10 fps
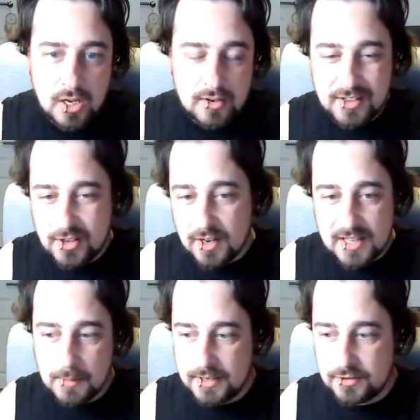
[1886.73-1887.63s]
You, you got to
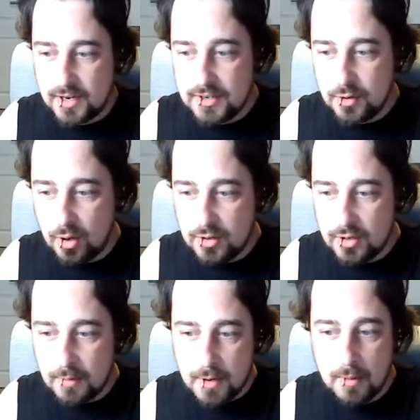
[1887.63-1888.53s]
think about this, right? You're
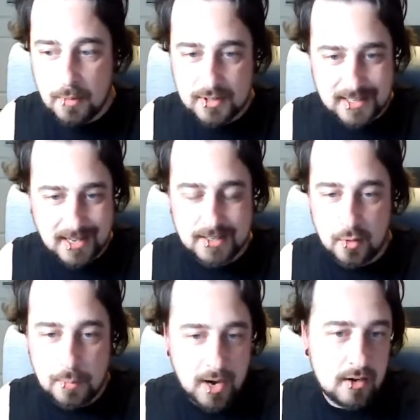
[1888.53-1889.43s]
you're a mom or a dad or
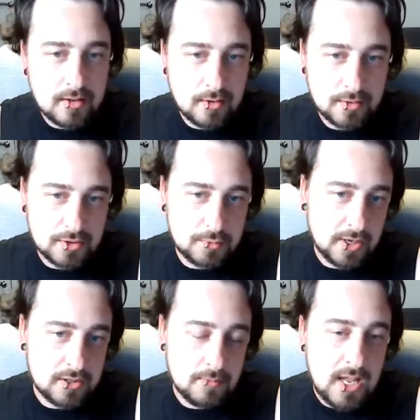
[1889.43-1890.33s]
a parent in the autism
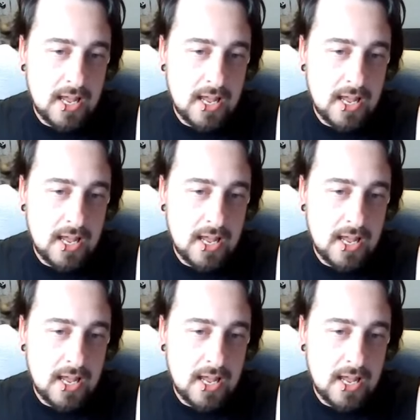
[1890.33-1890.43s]
spectrum,